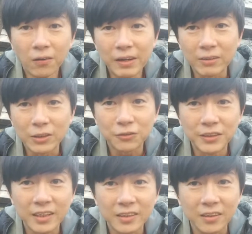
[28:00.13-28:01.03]
that was
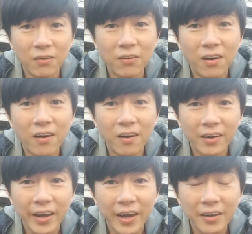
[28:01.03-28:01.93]
3 years ago. Oh,
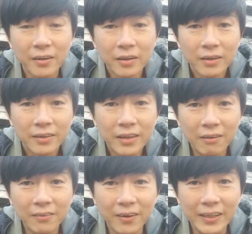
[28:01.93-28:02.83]
okay.
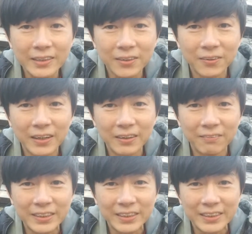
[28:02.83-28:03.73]
Now not as
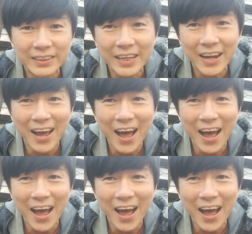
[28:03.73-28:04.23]
cold, which is sad.